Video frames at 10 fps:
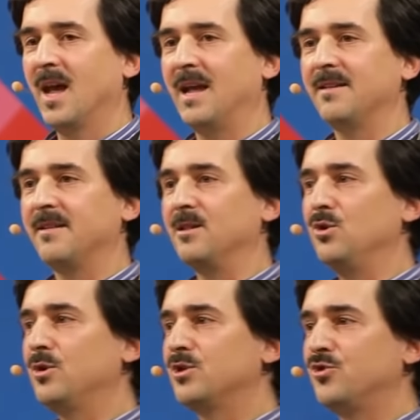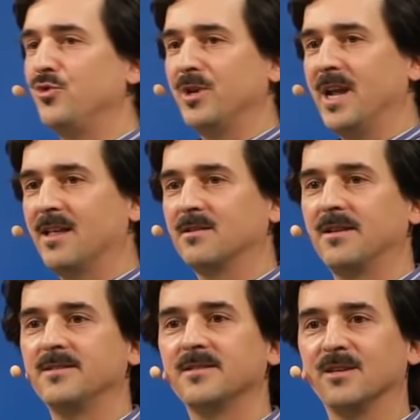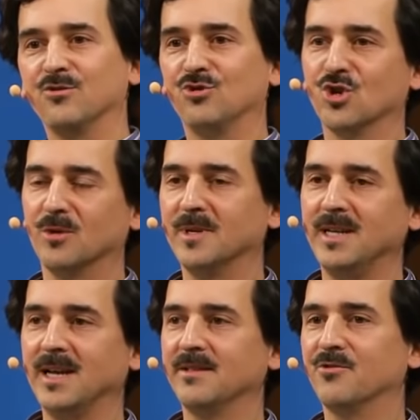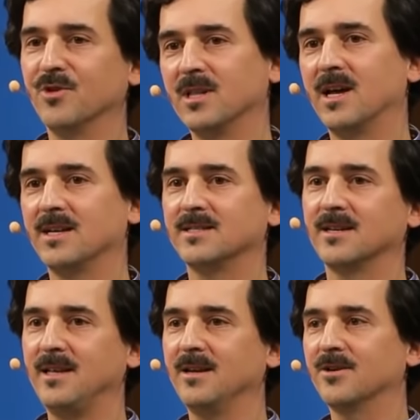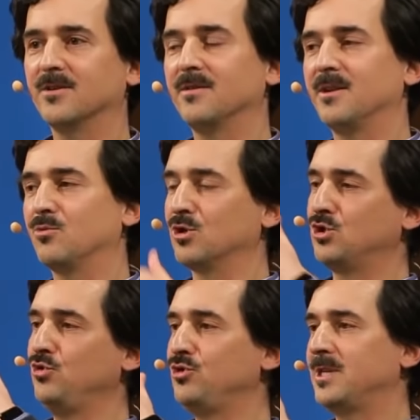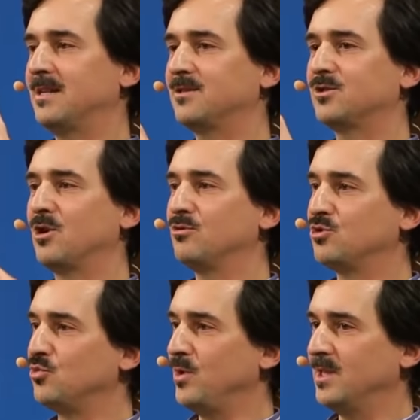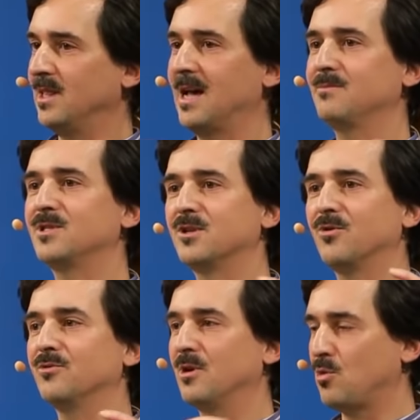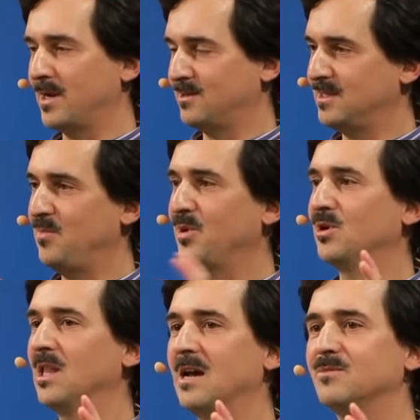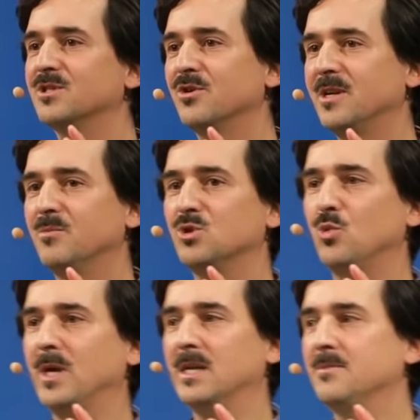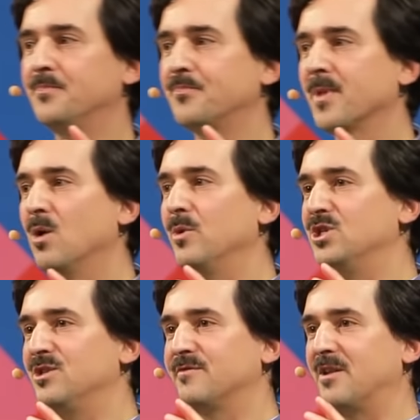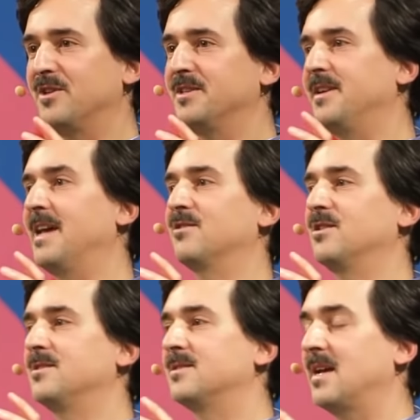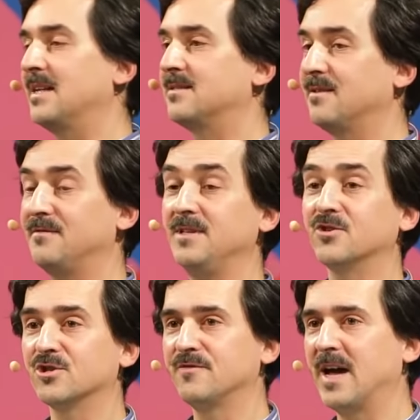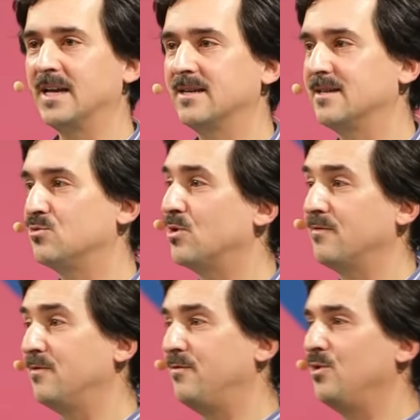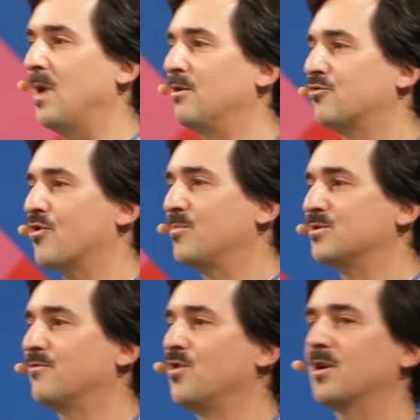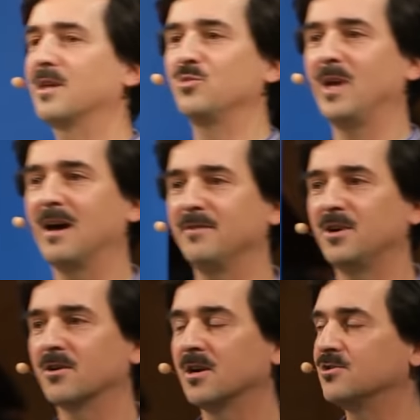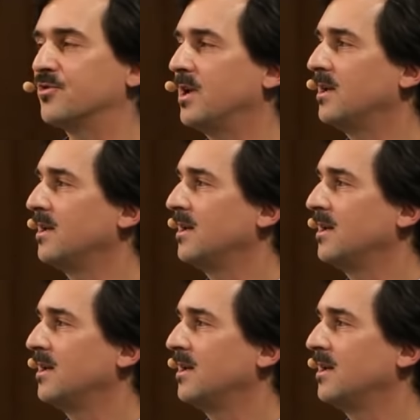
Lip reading: And then they looked to the Netherlands and to Germany, and they realized that here there were two sandstones with a limestone, a quite typical limestone in between, which is found in the Netherlands at Winterswijk. It's one of the few outcrops of rock that we have in our country.